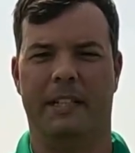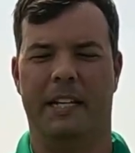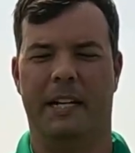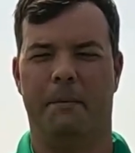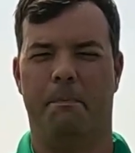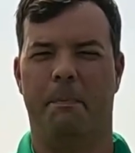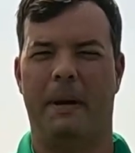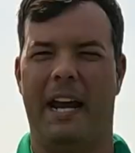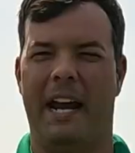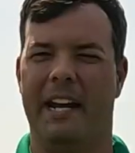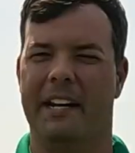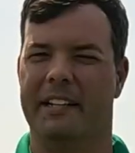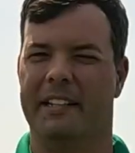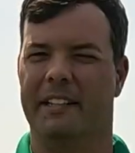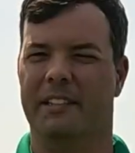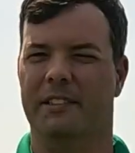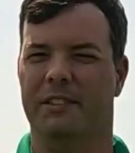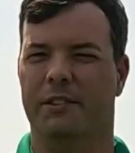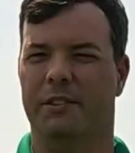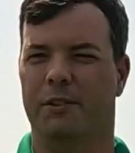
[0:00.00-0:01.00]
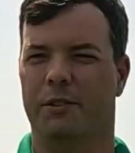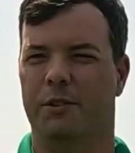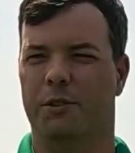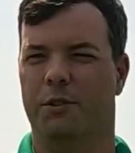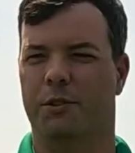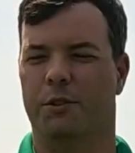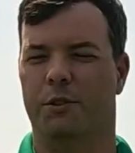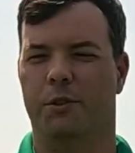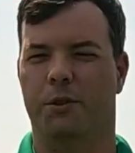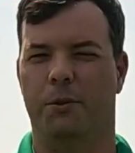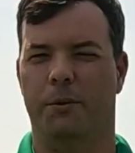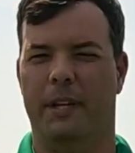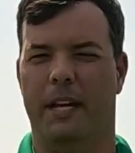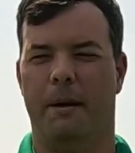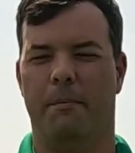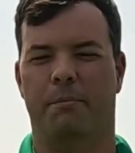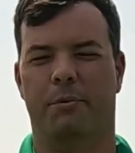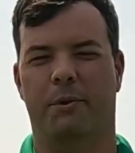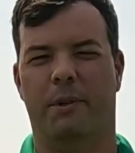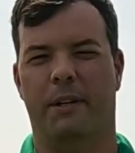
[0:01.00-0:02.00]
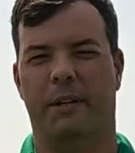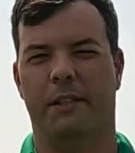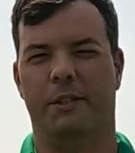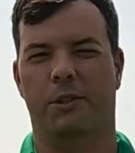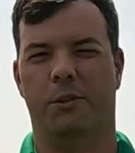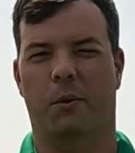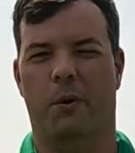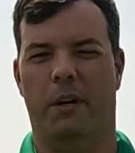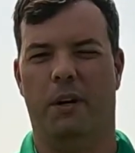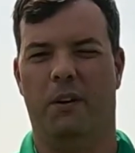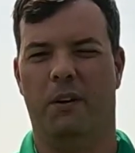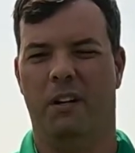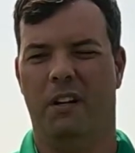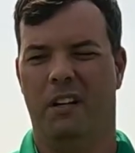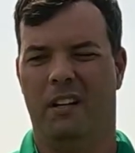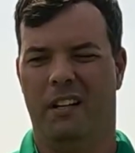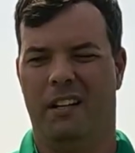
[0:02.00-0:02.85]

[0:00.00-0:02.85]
companions to that prairie soil.